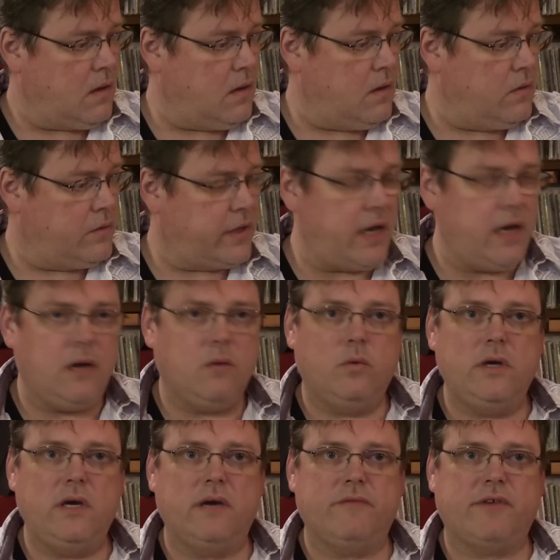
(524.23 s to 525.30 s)
Okay,
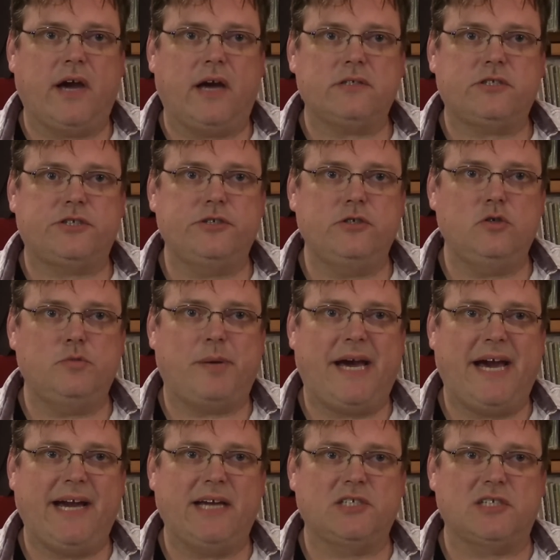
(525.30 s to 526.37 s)
we have got two
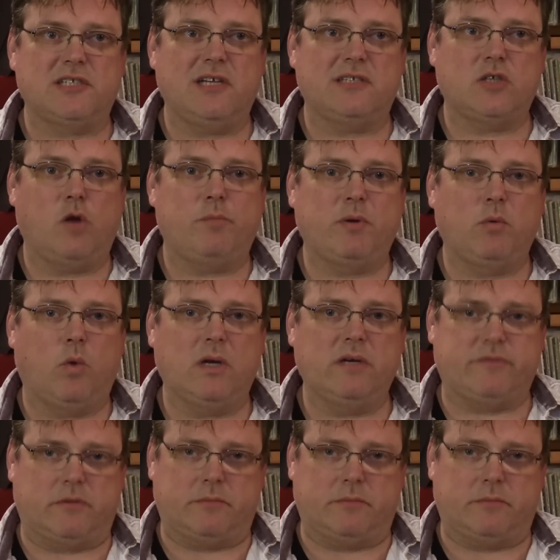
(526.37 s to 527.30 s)
packages. Let's open one of